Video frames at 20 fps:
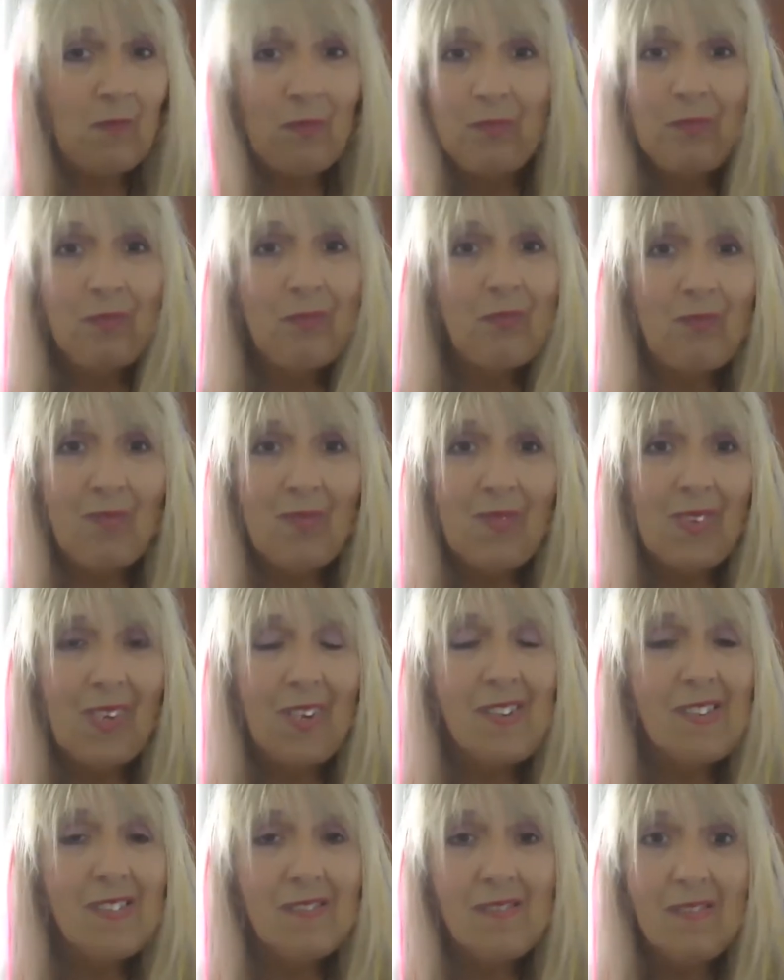
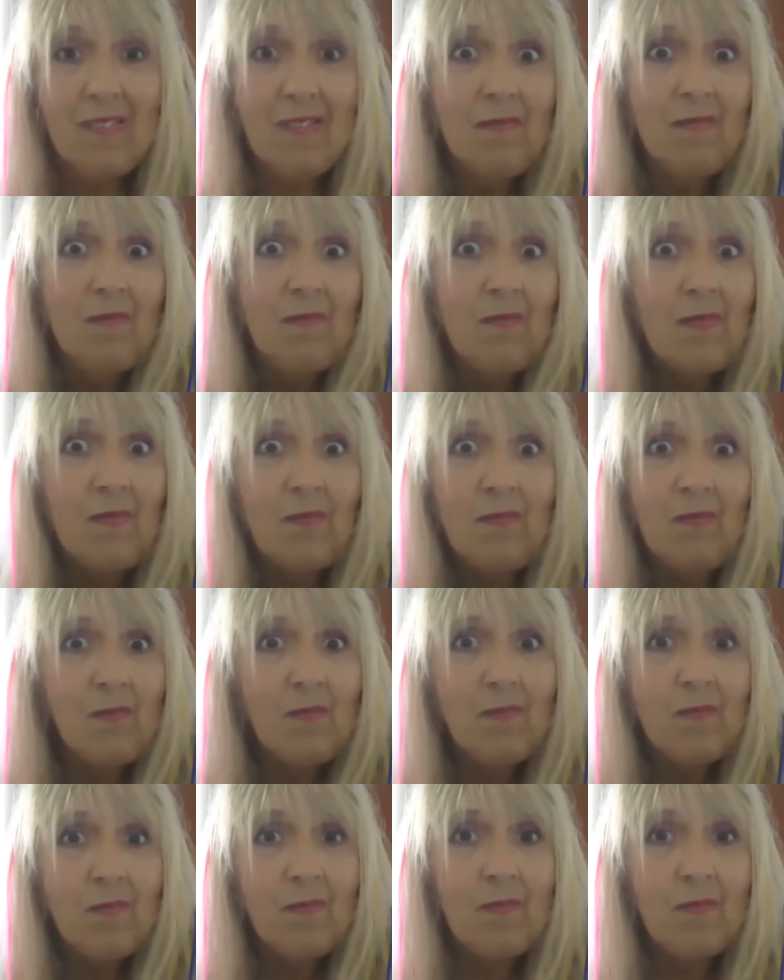No one is speaking in this clip.